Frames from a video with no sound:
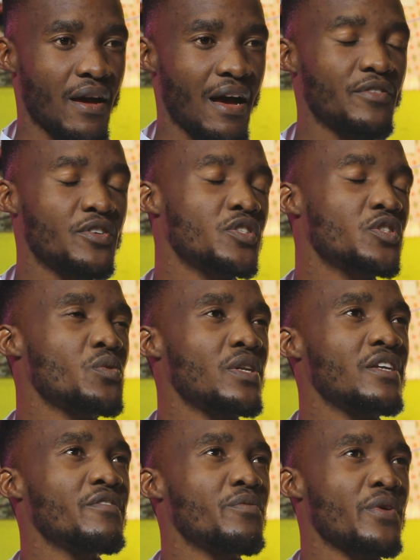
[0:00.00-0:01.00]
I used to
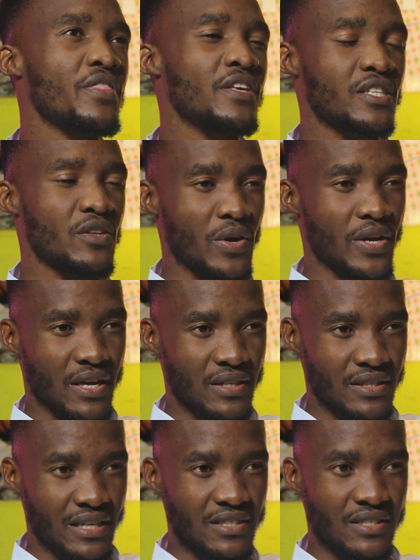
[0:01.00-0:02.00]
live with this
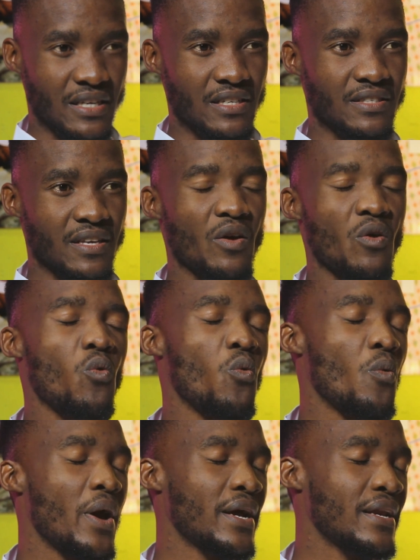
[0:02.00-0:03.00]
slogan that says,
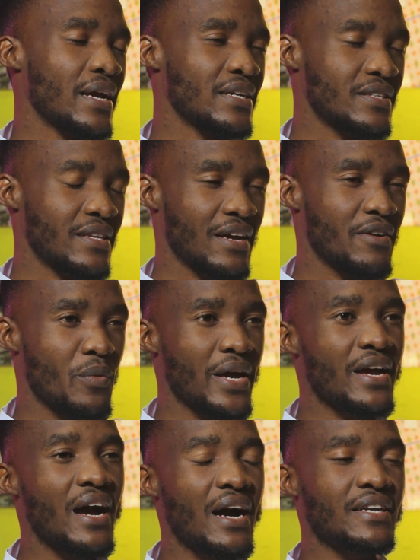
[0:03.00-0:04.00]
work
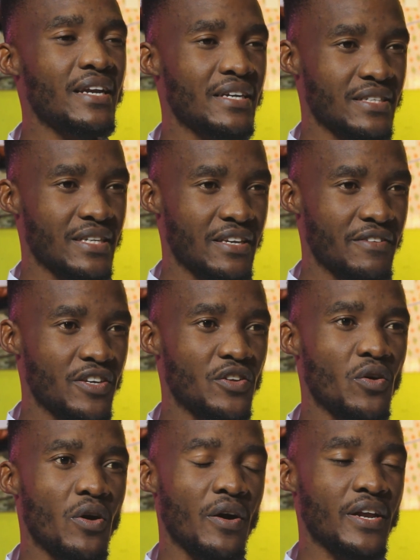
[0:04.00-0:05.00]
hard like a slave
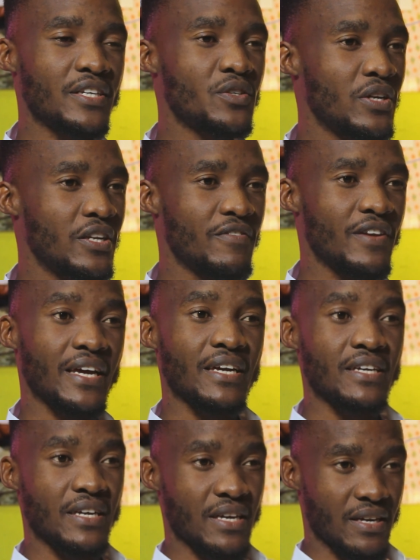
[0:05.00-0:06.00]
in order to live like a
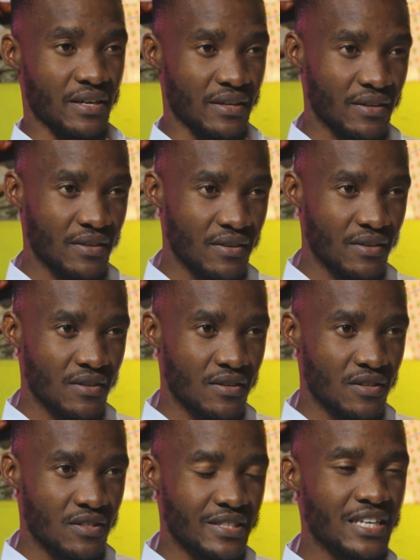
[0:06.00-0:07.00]
king.
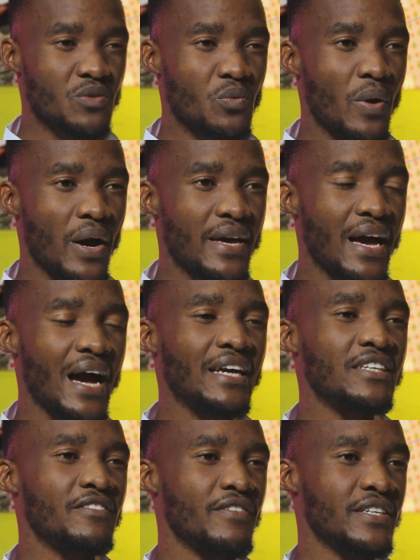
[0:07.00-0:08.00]
That's why I
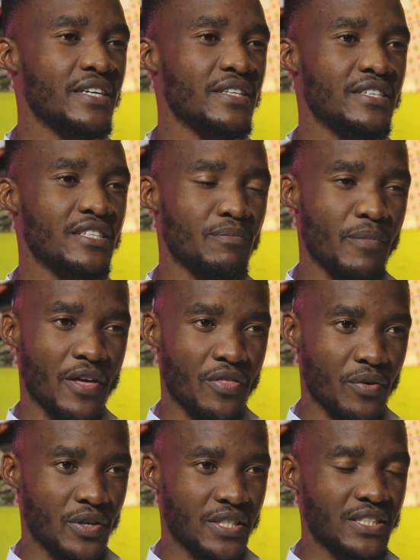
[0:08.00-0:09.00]
invented this
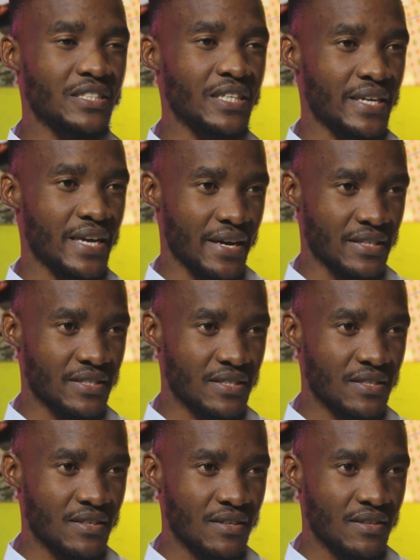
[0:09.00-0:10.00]
method, JS.